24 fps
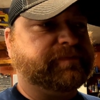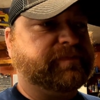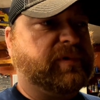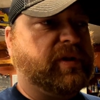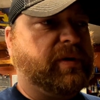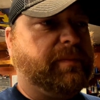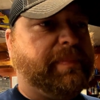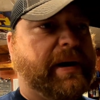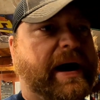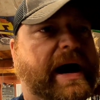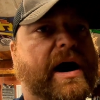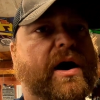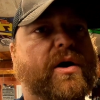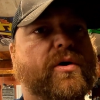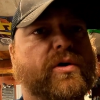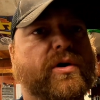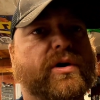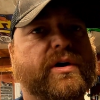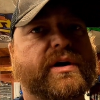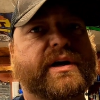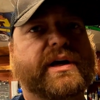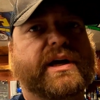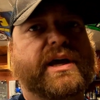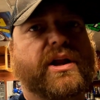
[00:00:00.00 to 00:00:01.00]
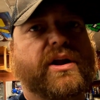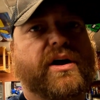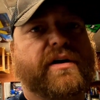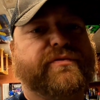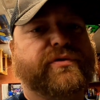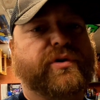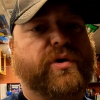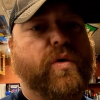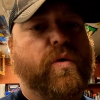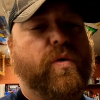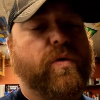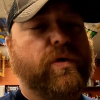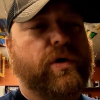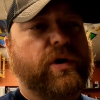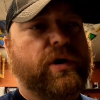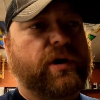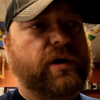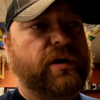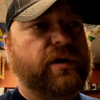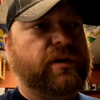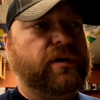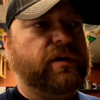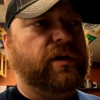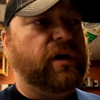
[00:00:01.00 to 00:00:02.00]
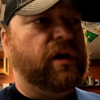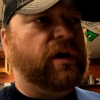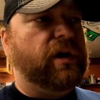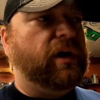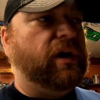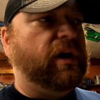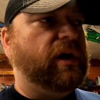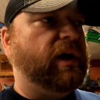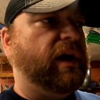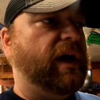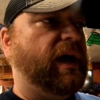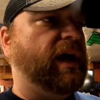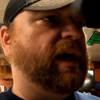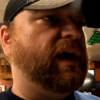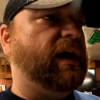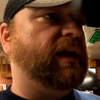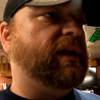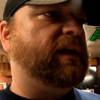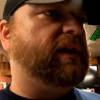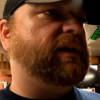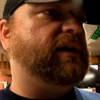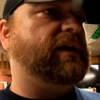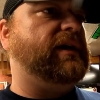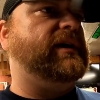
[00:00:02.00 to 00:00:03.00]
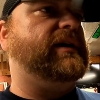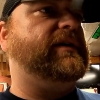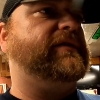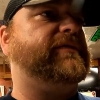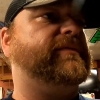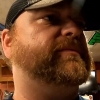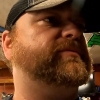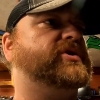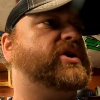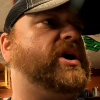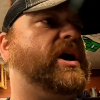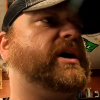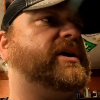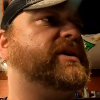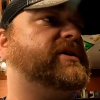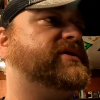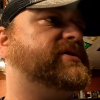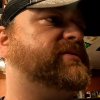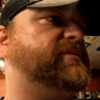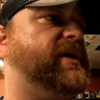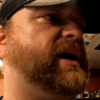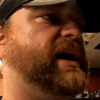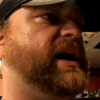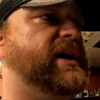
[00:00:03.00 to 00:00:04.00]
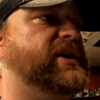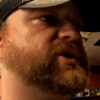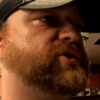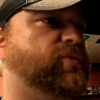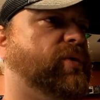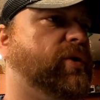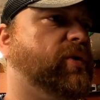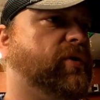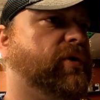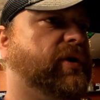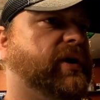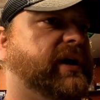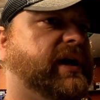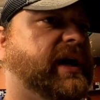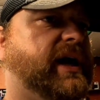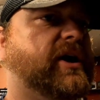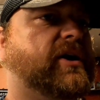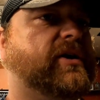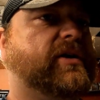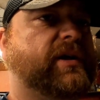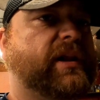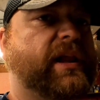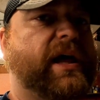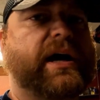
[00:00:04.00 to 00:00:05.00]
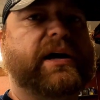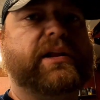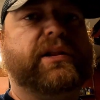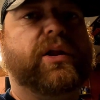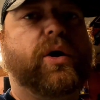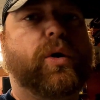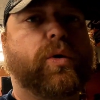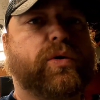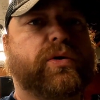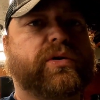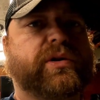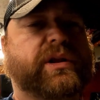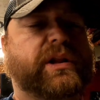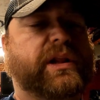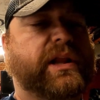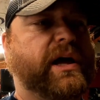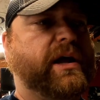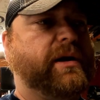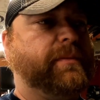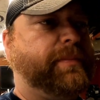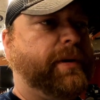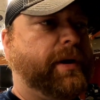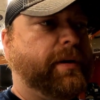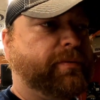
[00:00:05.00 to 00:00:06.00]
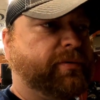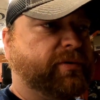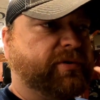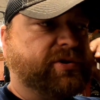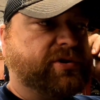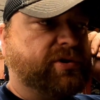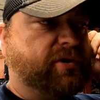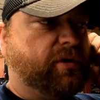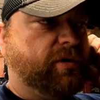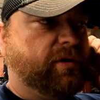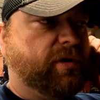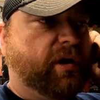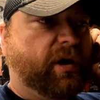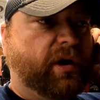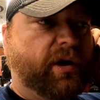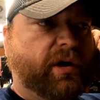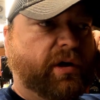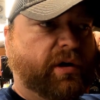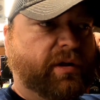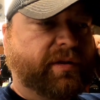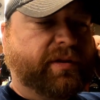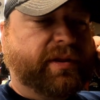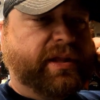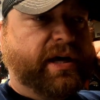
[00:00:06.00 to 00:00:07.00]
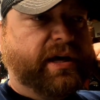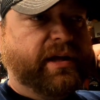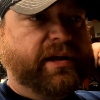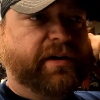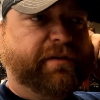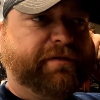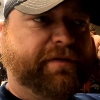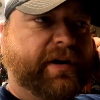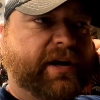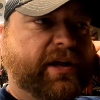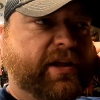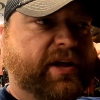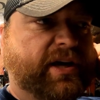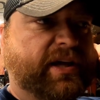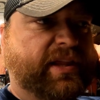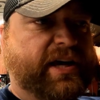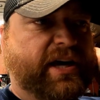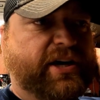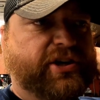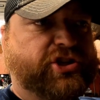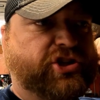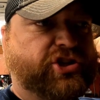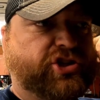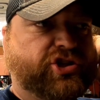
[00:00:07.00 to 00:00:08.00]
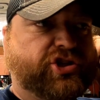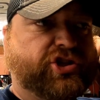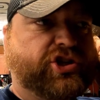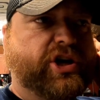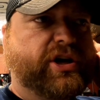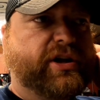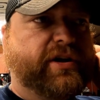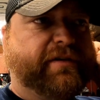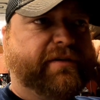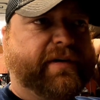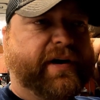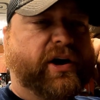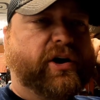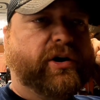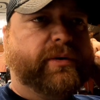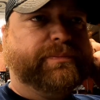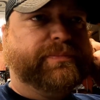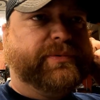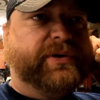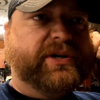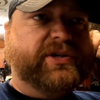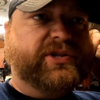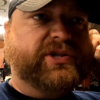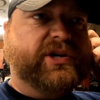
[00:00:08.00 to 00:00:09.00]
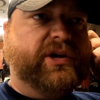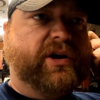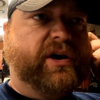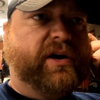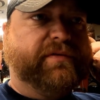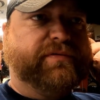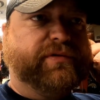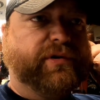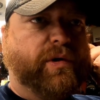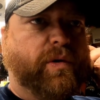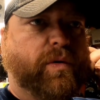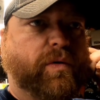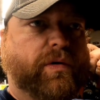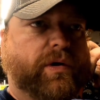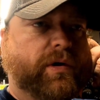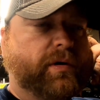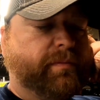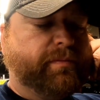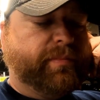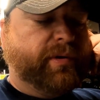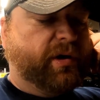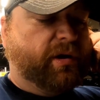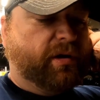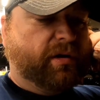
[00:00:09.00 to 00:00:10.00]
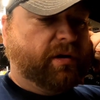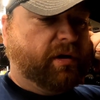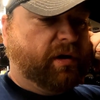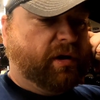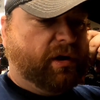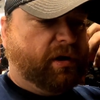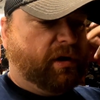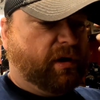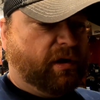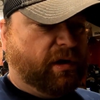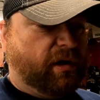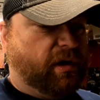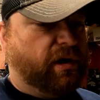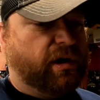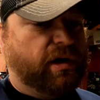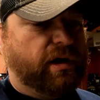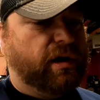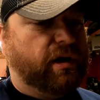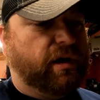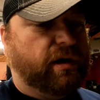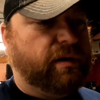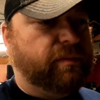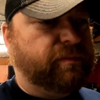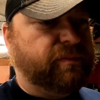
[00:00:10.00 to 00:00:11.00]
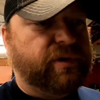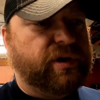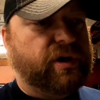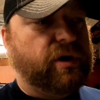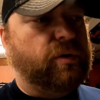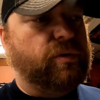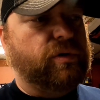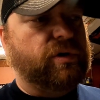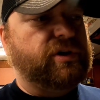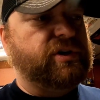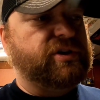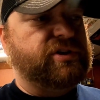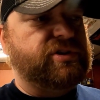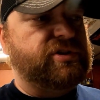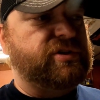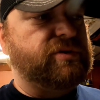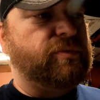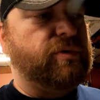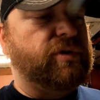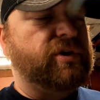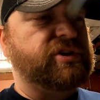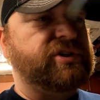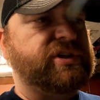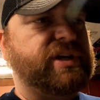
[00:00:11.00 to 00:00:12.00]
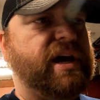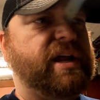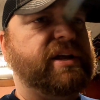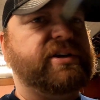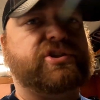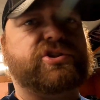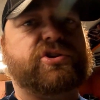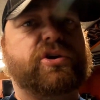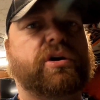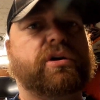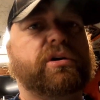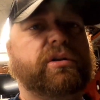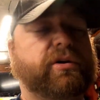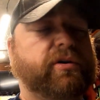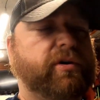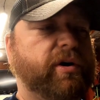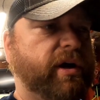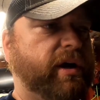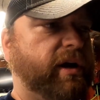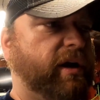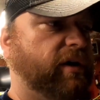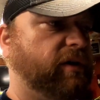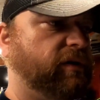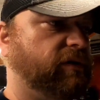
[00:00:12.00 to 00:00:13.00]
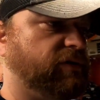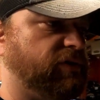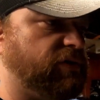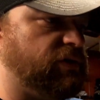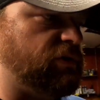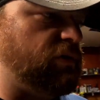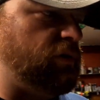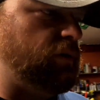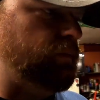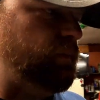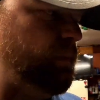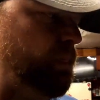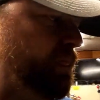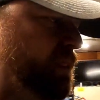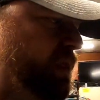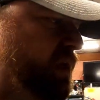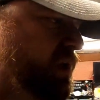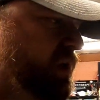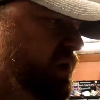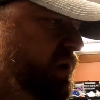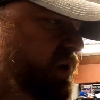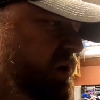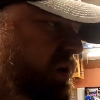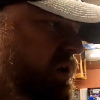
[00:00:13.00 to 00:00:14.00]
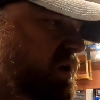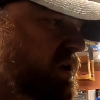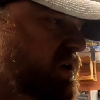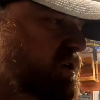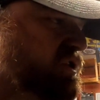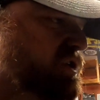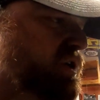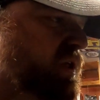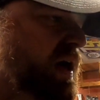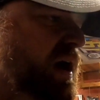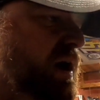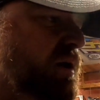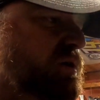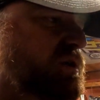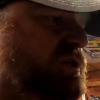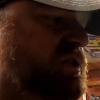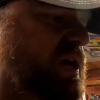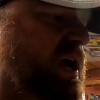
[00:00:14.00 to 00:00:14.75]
the power to get off the corner, and from talking to some guys, we were geared a lot lower than a lot of people, so that if anything, that should have helped us get off the corner. But no, we're just kind of struggling right now. So that was